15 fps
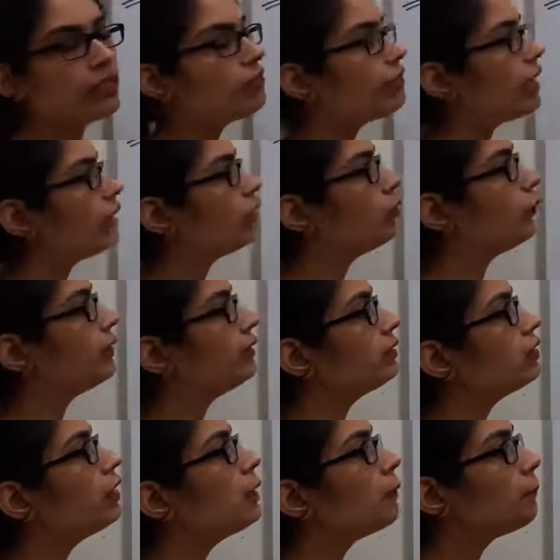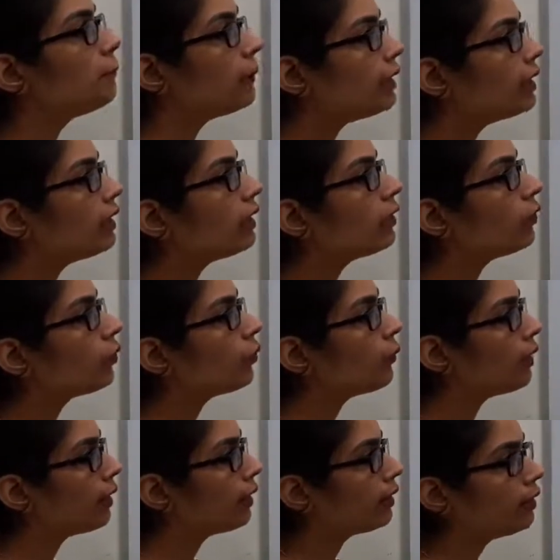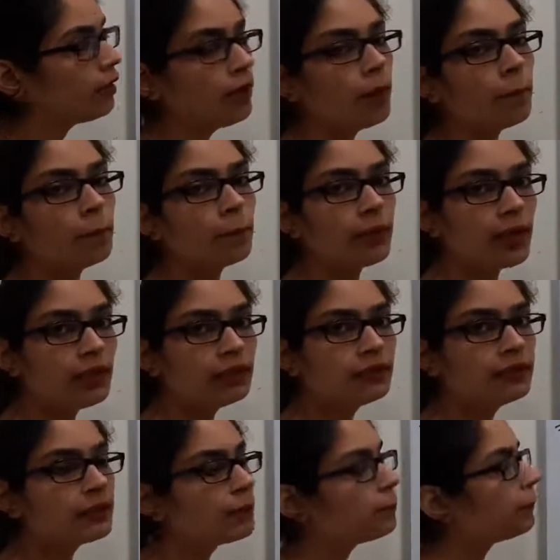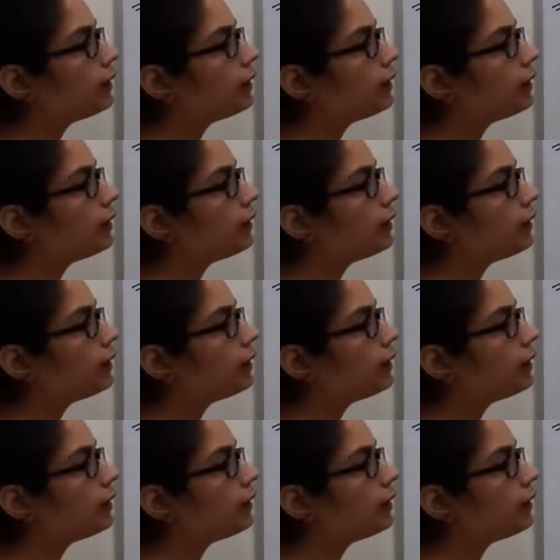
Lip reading: value is P into N plus simple